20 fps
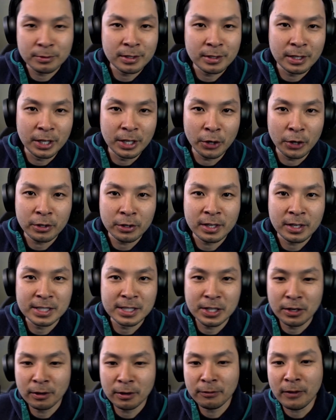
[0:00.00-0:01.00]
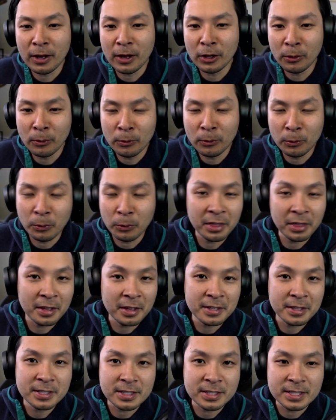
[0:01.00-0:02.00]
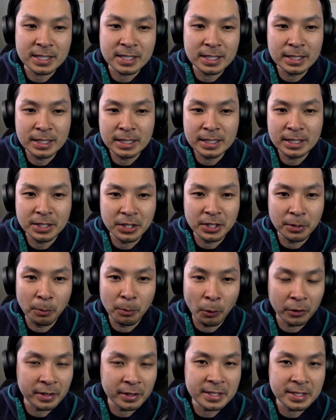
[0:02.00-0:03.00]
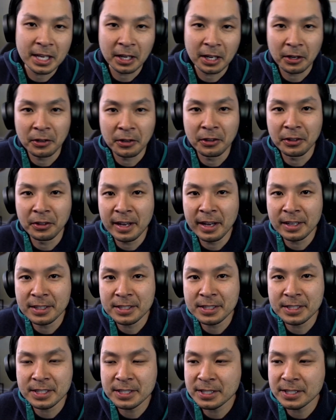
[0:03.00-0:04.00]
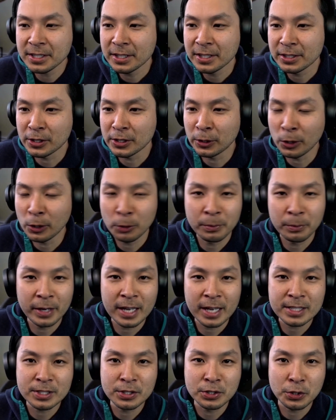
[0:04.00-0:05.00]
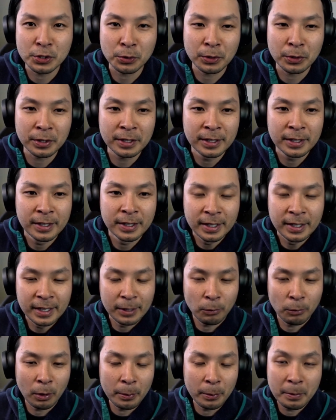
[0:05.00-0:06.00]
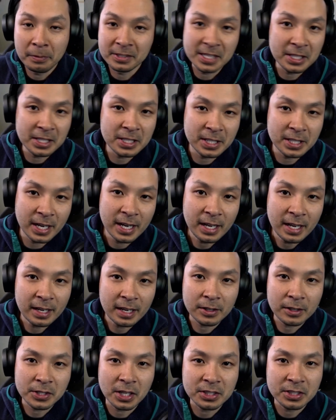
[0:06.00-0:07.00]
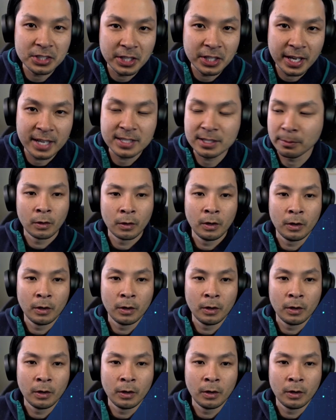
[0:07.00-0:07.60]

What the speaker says: Continue to follow with us to see, more of this technical analysis. So I hope you guys enjoy what we present today, and I'll talk to you guys tomorrow.